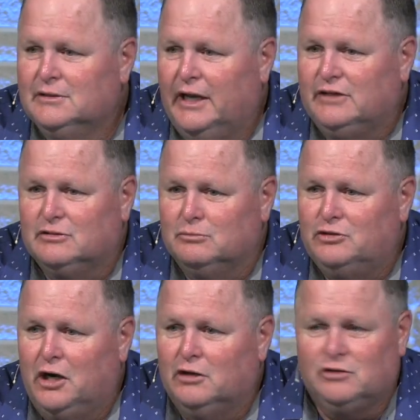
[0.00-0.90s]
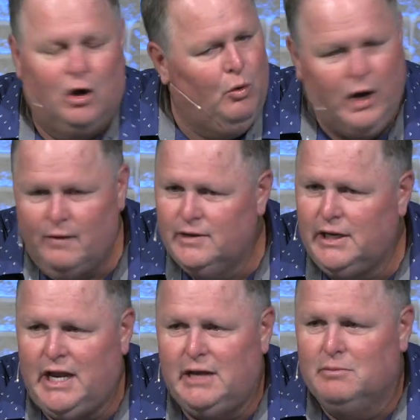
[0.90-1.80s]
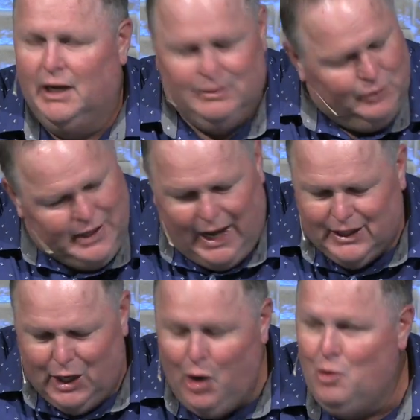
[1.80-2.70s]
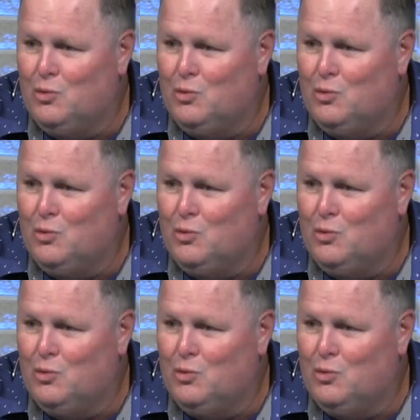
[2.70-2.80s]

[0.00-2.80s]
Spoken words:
Take some Geritol, whatever you need, but we got to go.